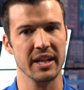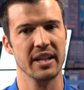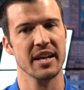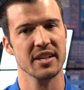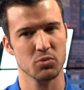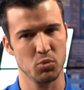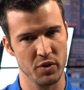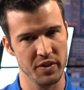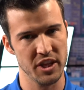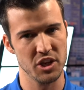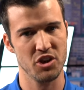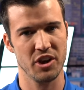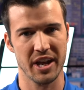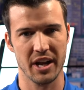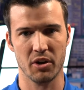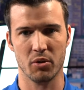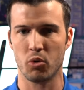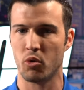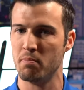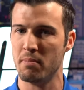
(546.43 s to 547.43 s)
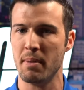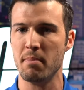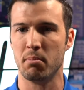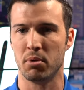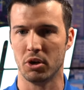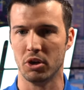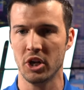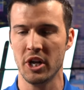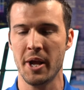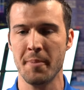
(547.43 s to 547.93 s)
That's one thing you gotta
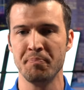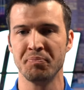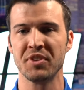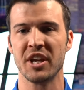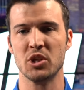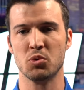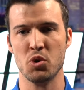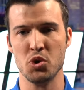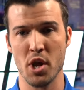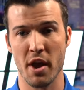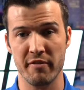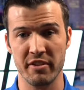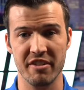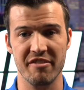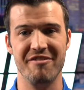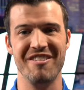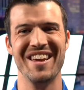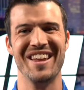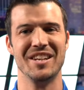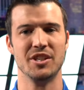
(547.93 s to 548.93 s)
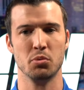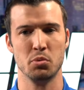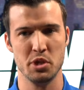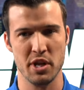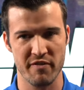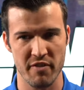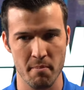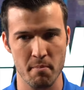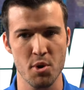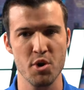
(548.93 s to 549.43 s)
remember is when you have an event, when you
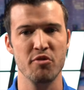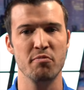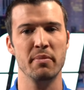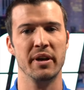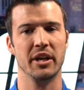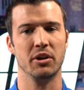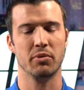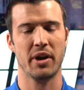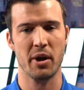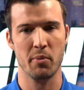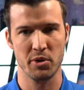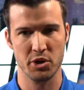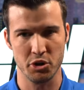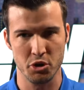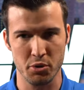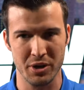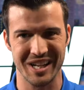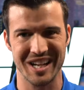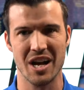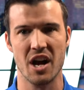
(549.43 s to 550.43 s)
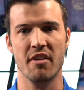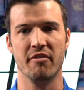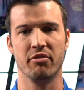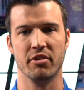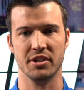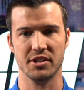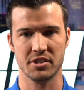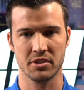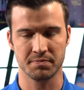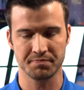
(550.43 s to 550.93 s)
have a movement, right? When you're doing a
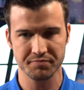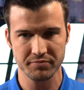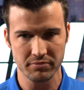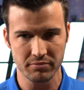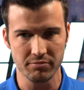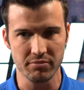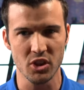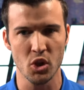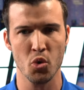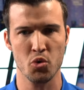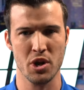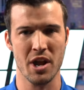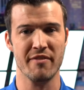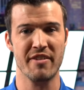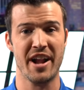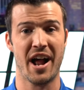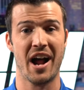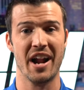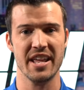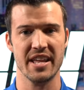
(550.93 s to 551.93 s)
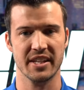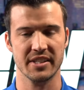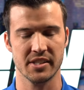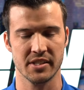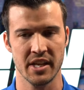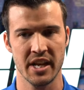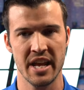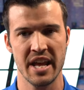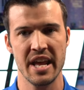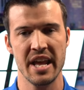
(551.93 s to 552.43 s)
conference, when you have an
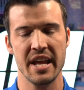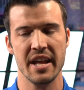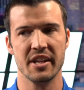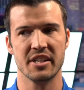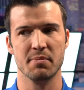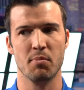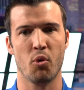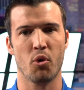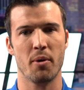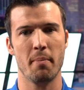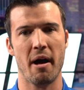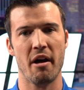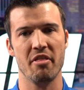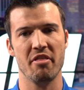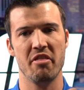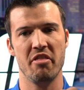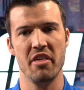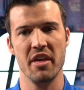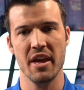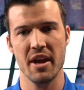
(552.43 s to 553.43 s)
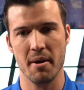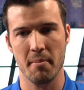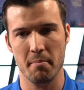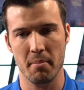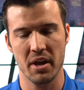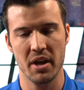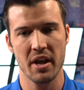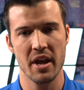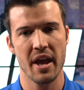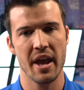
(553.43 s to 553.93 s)
audience, it's more about
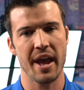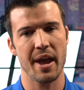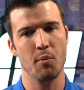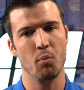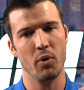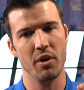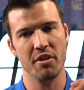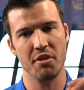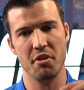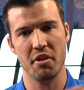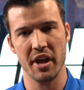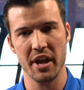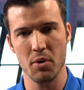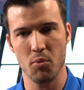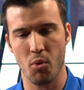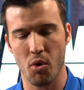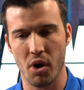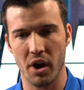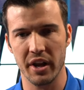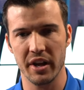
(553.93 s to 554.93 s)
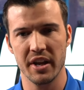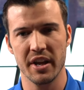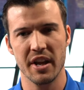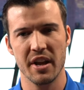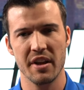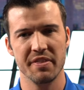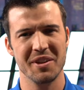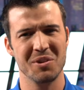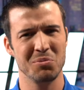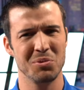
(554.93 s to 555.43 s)
them and what they want
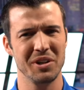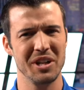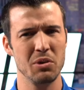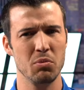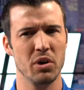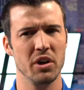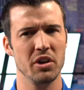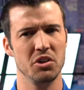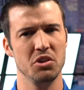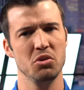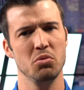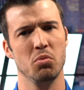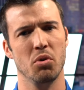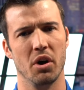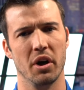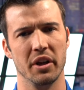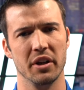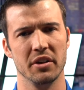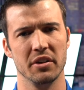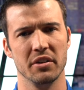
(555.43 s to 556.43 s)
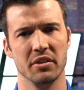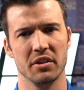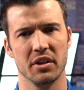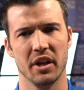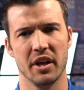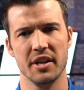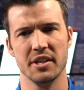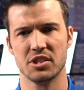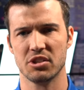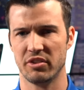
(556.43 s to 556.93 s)
than really what you want,
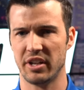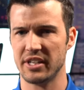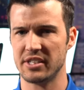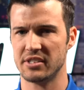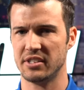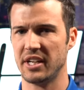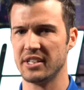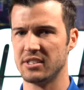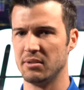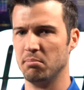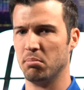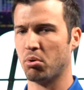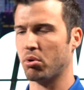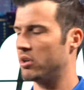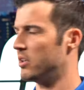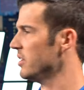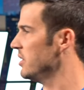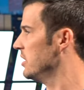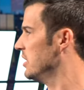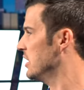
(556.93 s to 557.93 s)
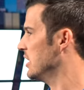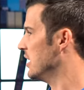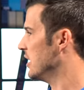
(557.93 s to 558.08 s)
okay? So that's important.